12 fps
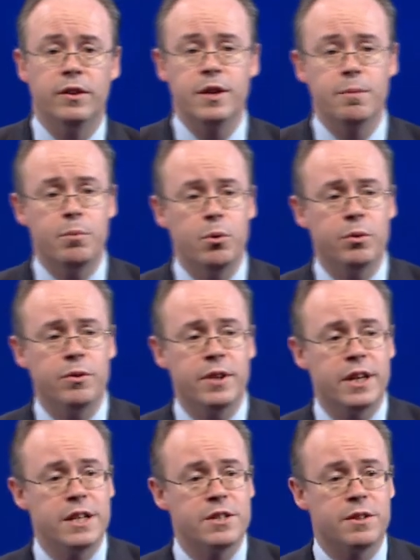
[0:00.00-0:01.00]
the important
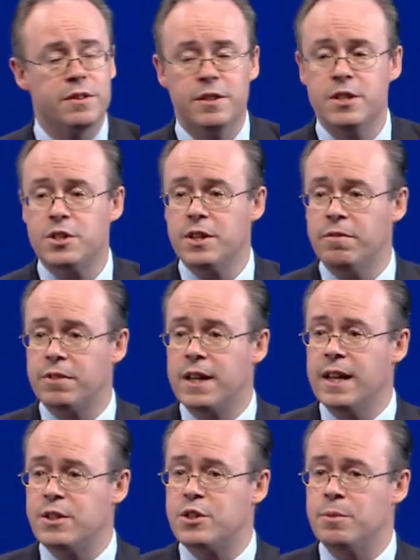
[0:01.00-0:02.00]
thing is this stuff
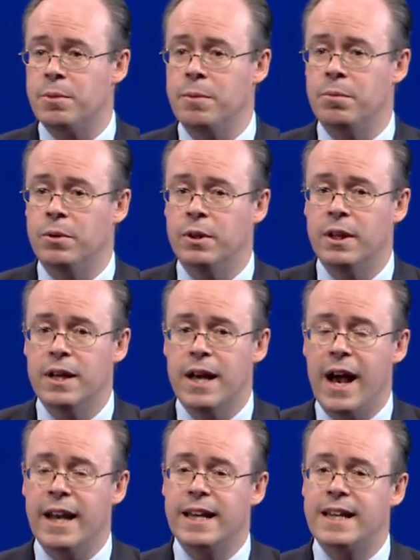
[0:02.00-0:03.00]
gets to people,
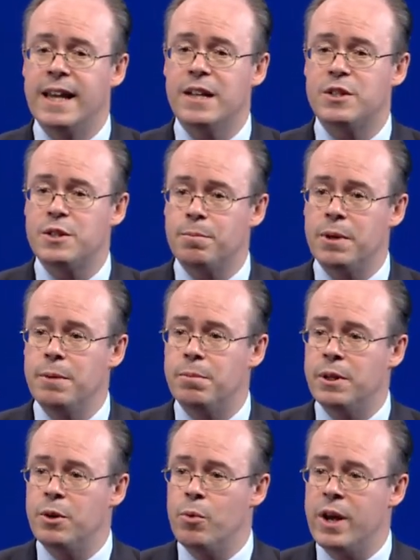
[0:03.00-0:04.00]
and it gets to people
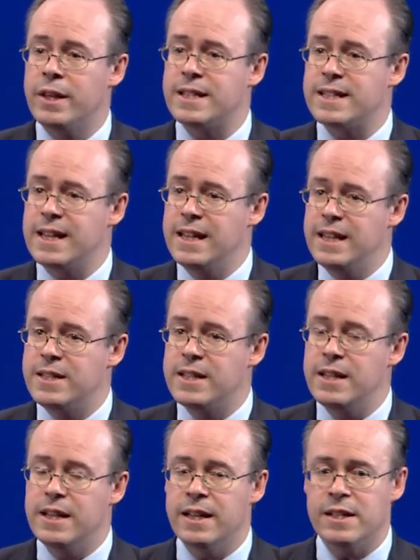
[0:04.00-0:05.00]
in a way that's
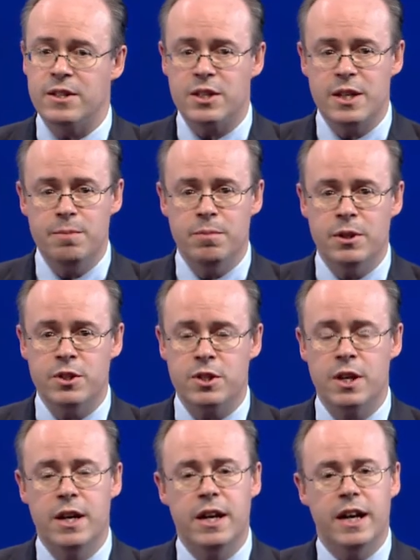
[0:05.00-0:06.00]
easy, it's seamless,
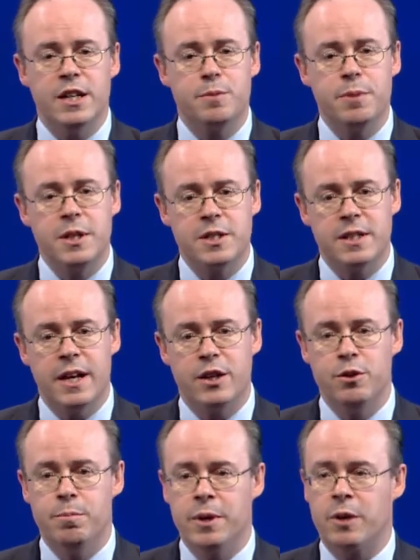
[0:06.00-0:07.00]
and speaks to that
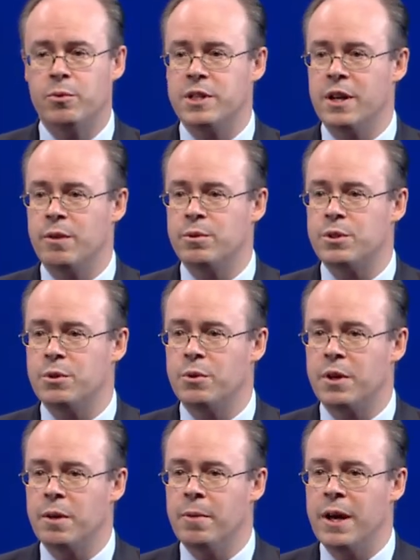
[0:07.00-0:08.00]
ubiquity I was
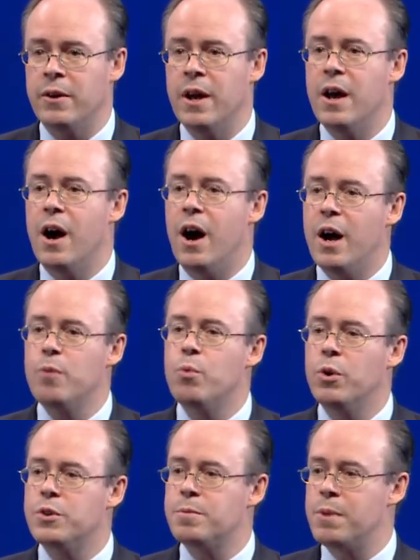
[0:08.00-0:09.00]
talking about. I
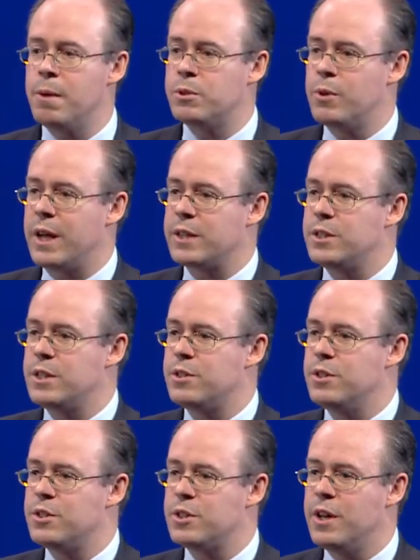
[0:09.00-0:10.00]
want to be able to access
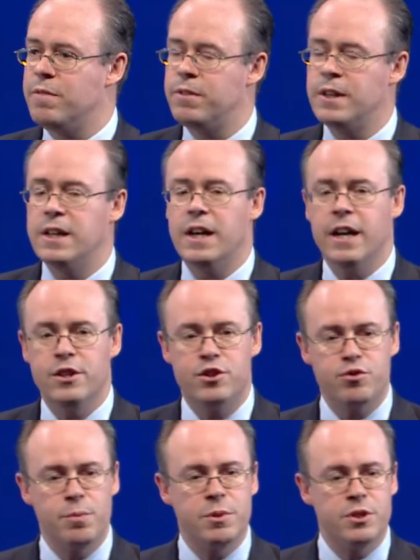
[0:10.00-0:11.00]
this stuff, and
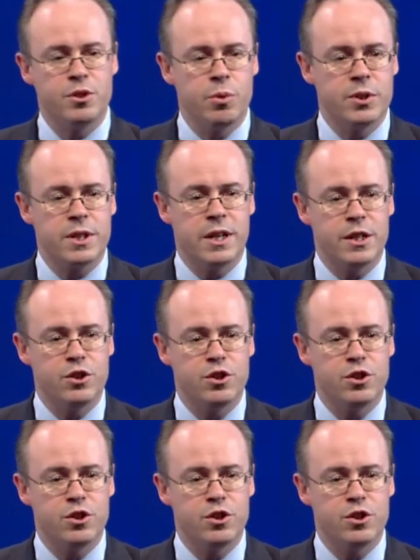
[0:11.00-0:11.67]
distributors want to get it